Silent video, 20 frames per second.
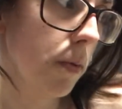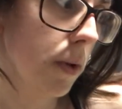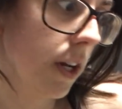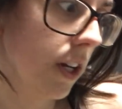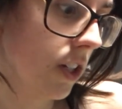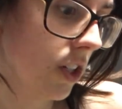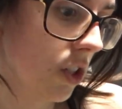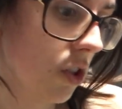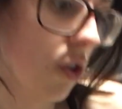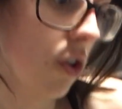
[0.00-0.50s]
but
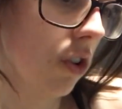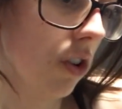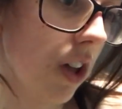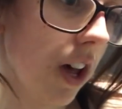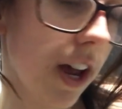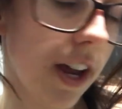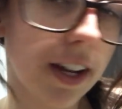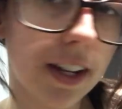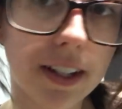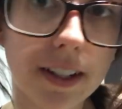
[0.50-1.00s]
it's not
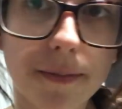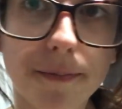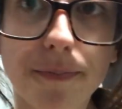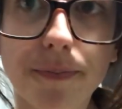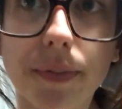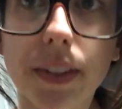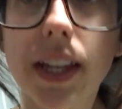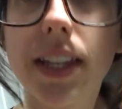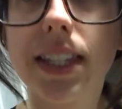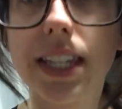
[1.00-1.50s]
like
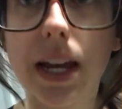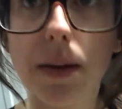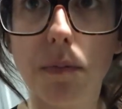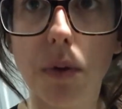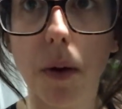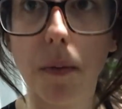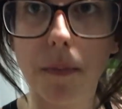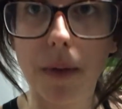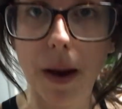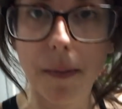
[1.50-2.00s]
same
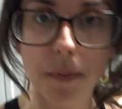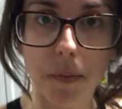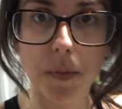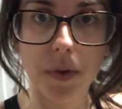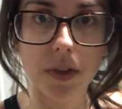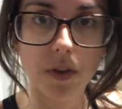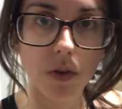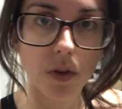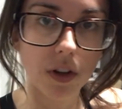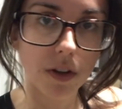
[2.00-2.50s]
problem happened
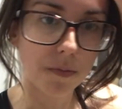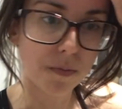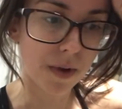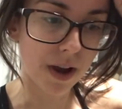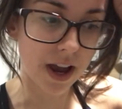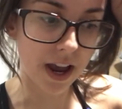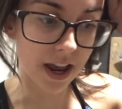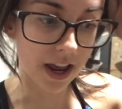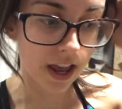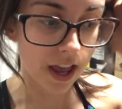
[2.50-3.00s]
with all of
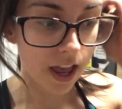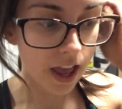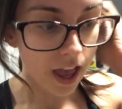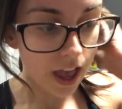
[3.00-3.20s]
my